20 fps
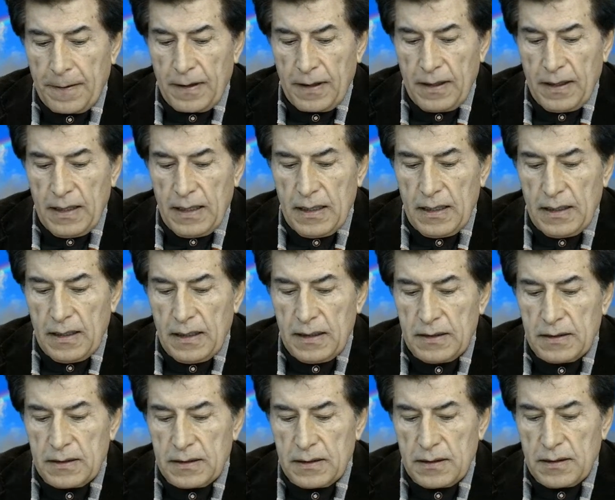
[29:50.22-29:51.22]

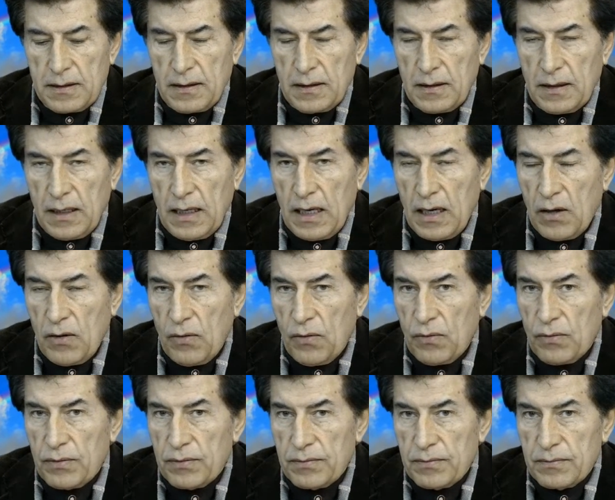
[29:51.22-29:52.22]
and uh, how
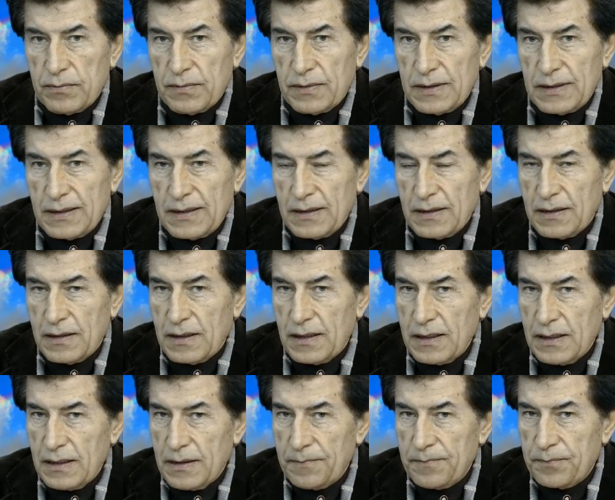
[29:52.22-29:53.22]

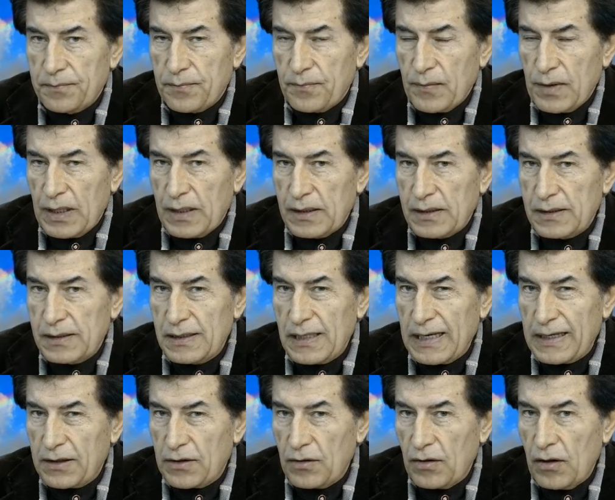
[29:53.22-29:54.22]
the
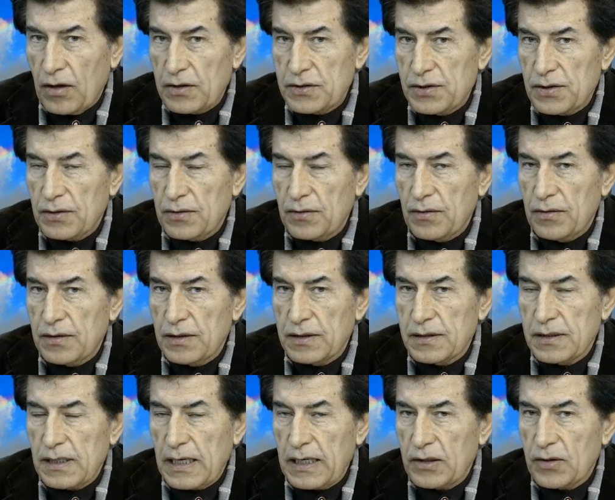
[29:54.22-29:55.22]
psychological, the
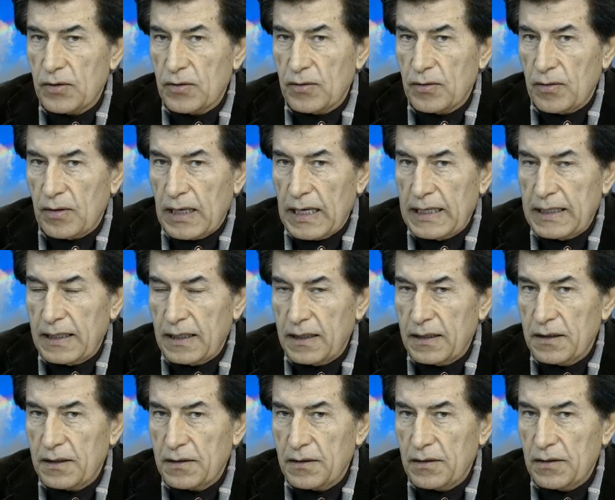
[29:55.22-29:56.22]

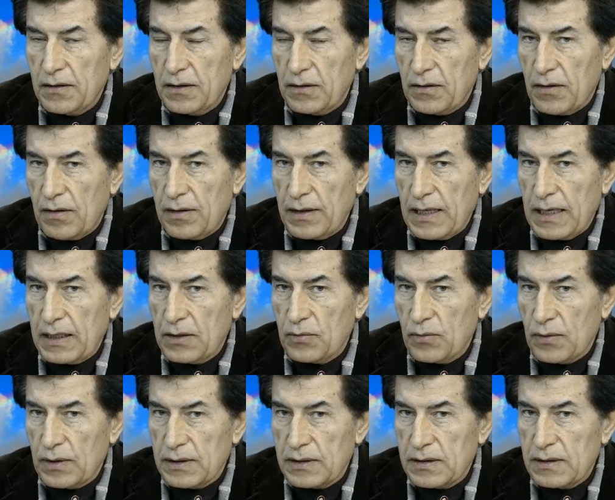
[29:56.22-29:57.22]
psychoanalytical, and all that
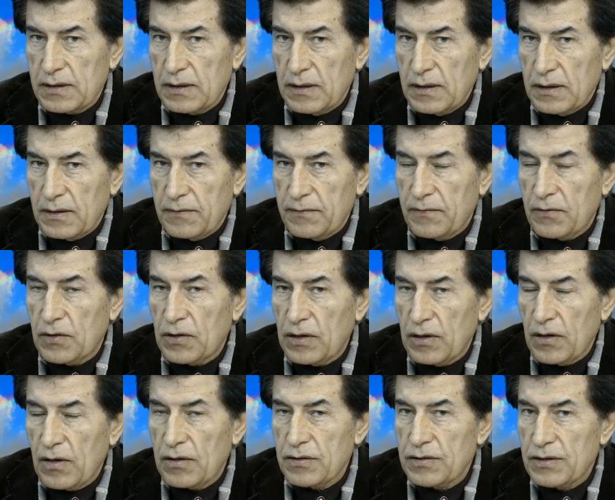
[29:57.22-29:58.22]
was for a
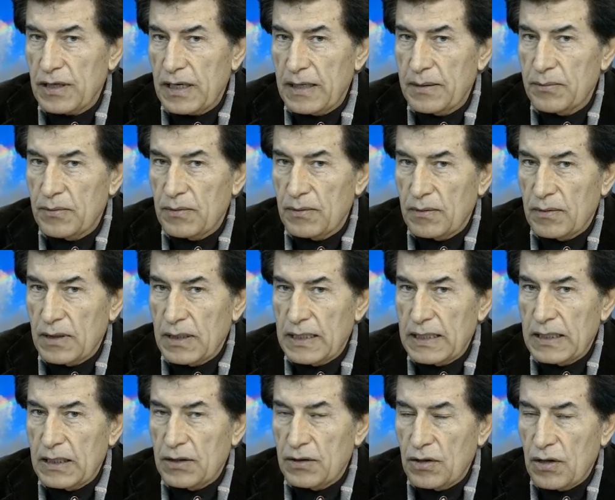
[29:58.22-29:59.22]
long time
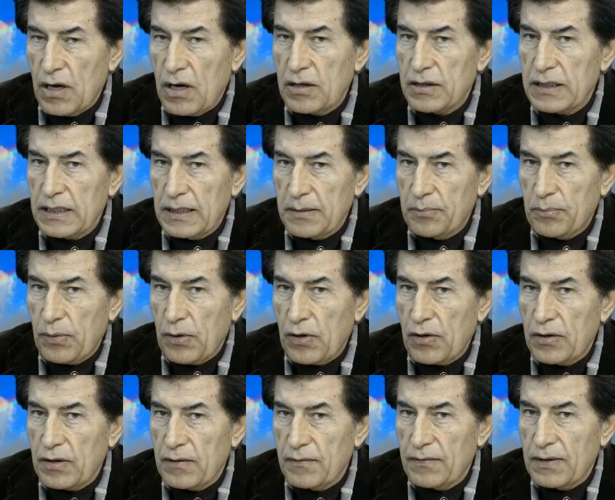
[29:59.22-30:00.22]
not a
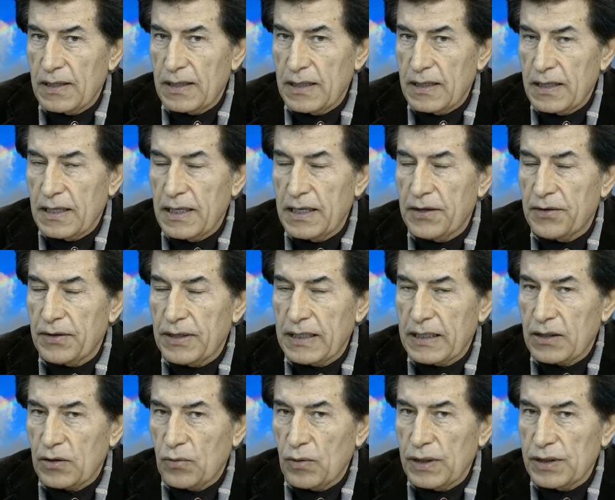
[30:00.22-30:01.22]
part of their
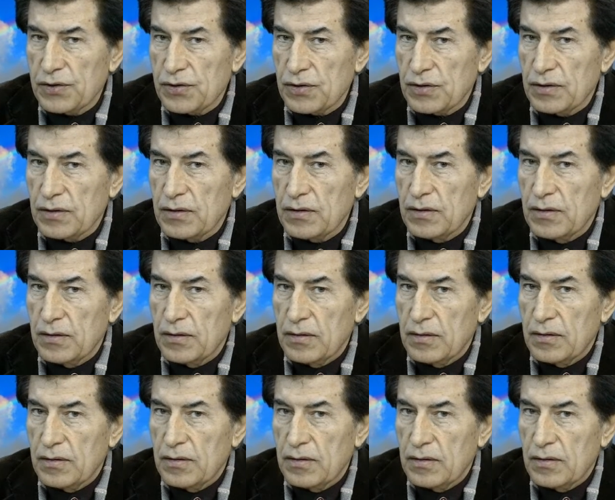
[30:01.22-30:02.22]
equation,
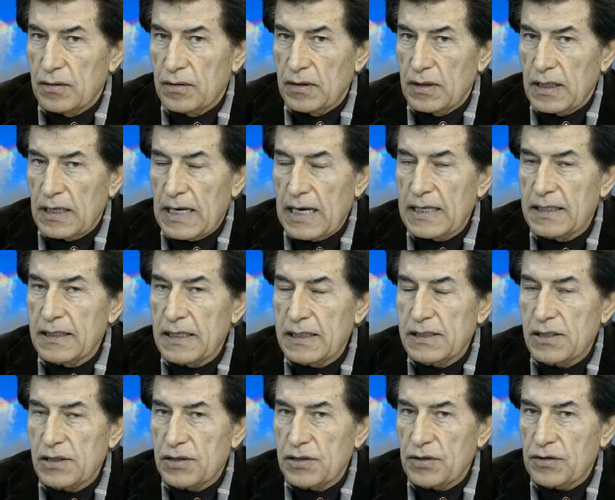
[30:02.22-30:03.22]
a
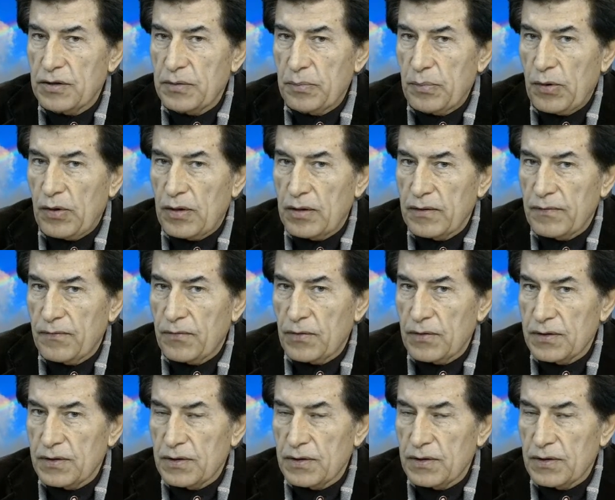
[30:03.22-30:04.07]
necessary part for the